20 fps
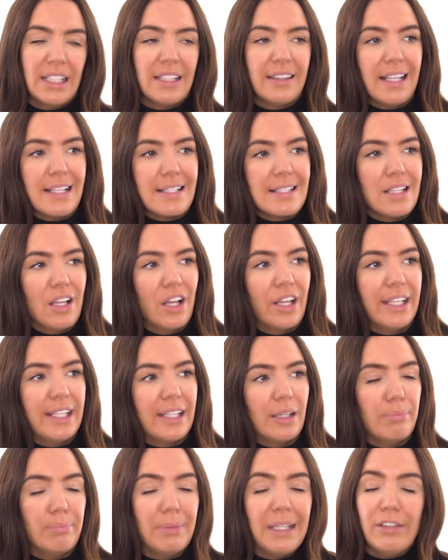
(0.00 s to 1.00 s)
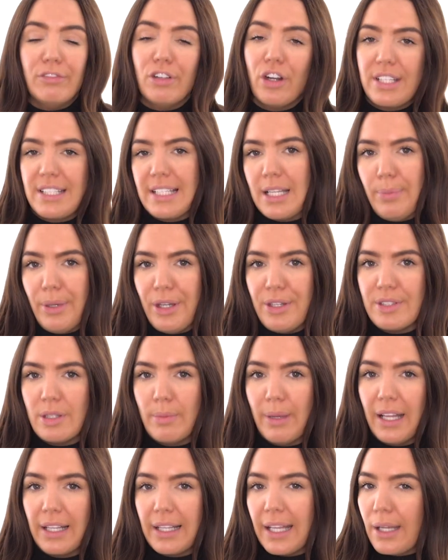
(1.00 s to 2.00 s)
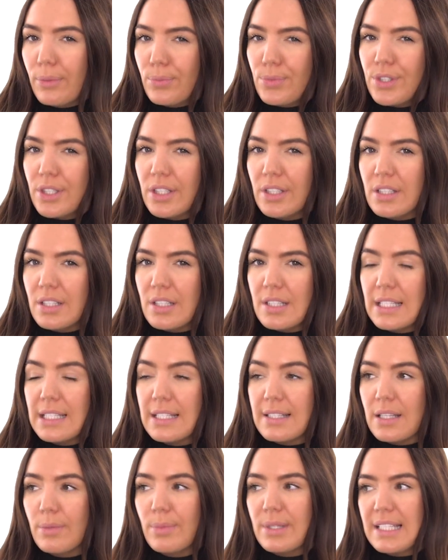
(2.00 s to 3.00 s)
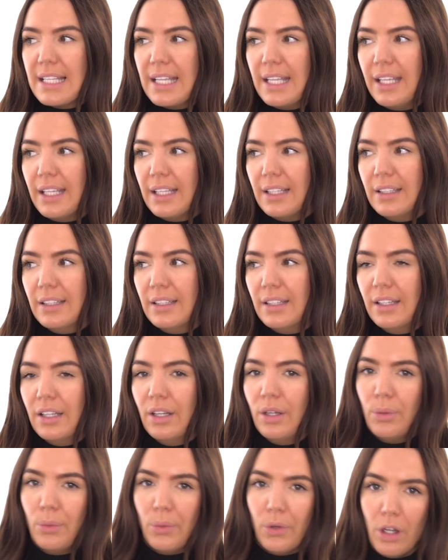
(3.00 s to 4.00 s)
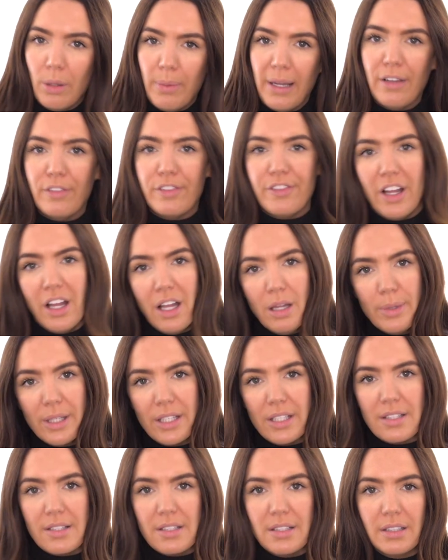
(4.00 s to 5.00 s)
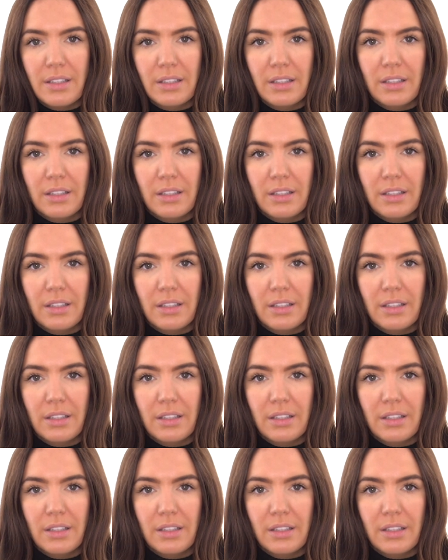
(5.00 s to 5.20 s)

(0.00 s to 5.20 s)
That's like me writing a post about accountants and someone saying, what about farmers?